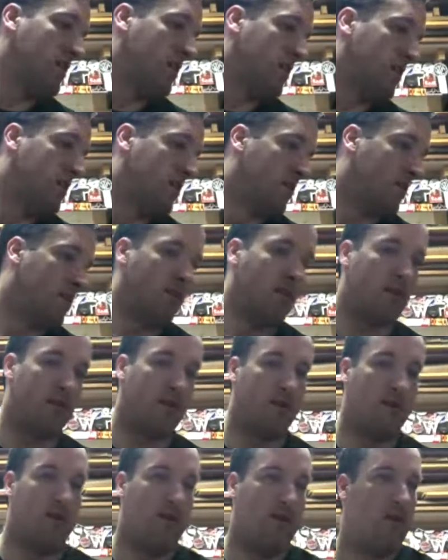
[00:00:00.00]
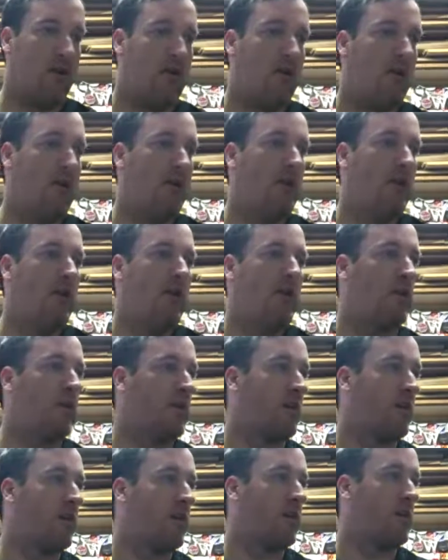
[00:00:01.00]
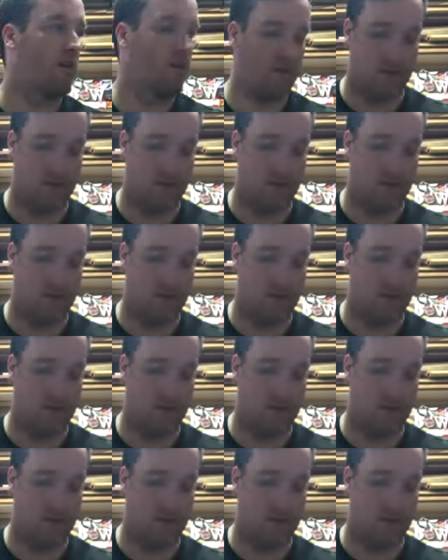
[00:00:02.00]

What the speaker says: You seem so much taller with that on.